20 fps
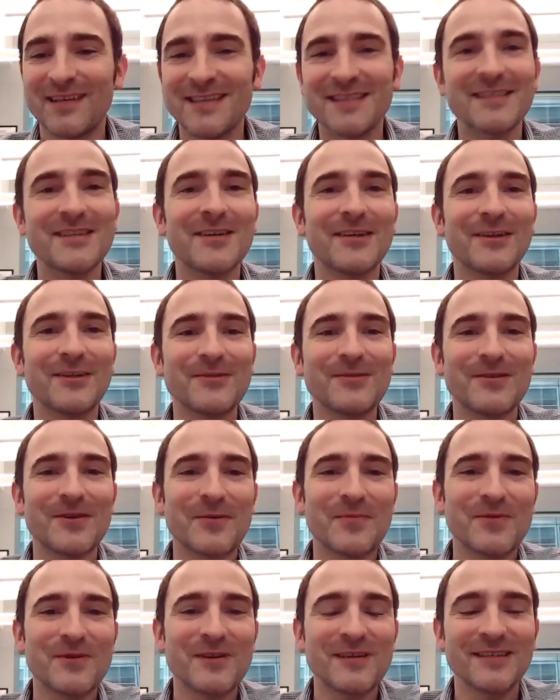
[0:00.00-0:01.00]
This concludes
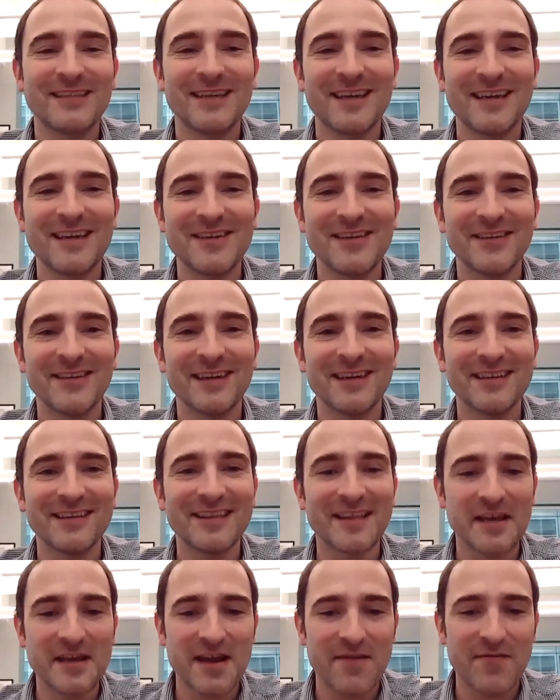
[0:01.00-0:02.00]
our presentation. I
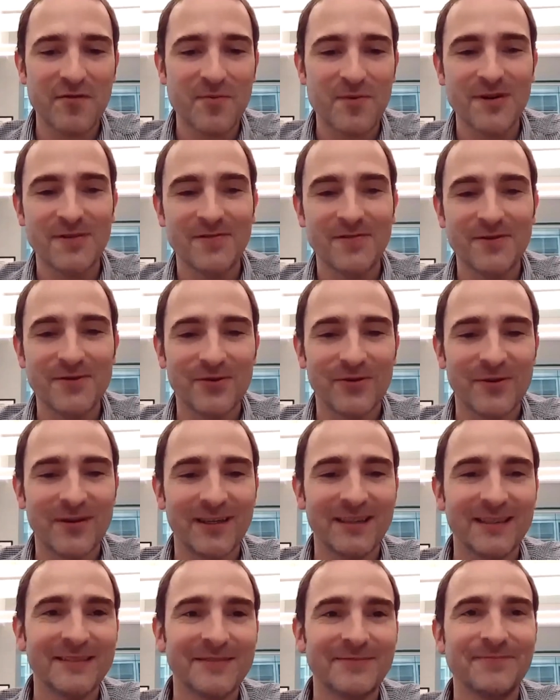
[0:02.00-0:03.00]
thank everybody for
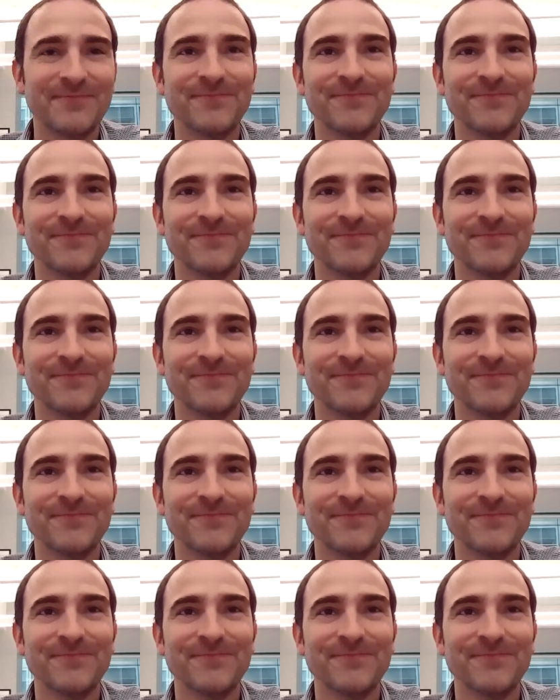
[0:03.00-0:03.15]
joining.